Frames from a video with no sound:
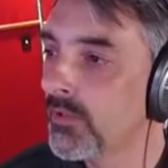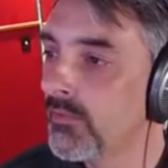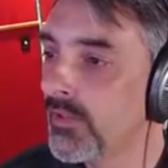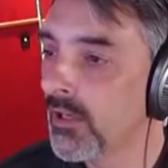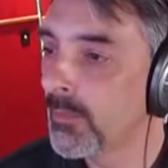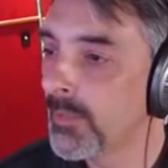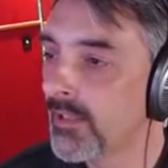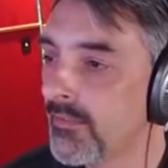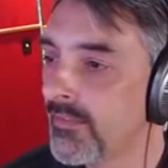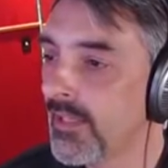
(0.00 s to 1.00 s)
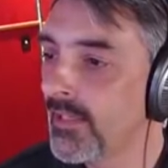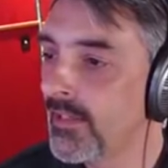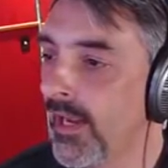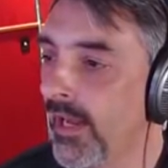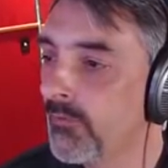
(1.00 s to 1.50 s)
to V R because they
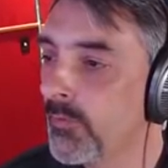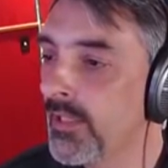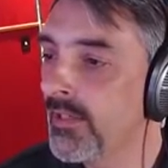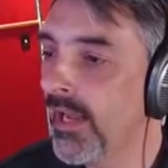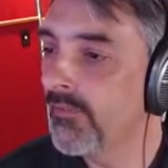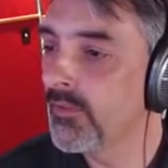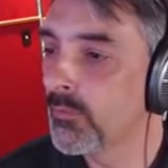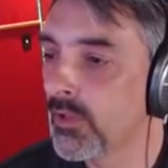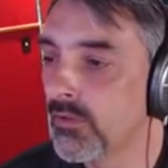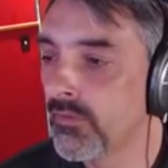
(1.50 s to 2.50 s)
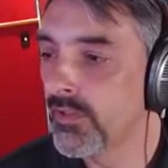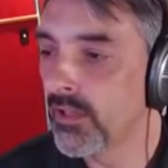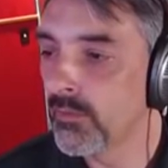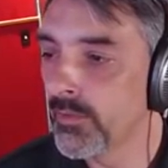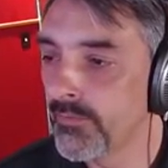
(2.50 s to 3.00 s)
didn't have, we didn't have the Road to V
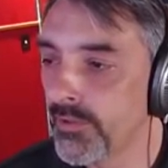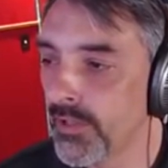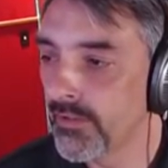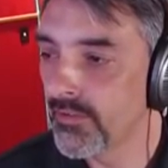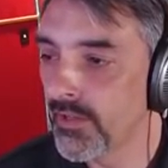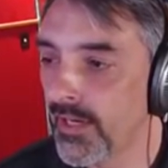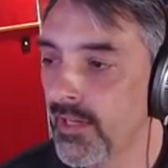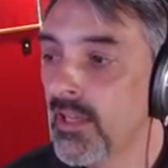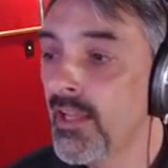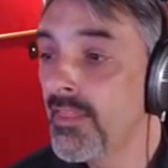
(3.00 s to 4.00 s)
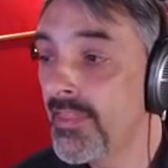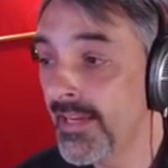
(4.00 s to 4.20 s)
R review yesterday. The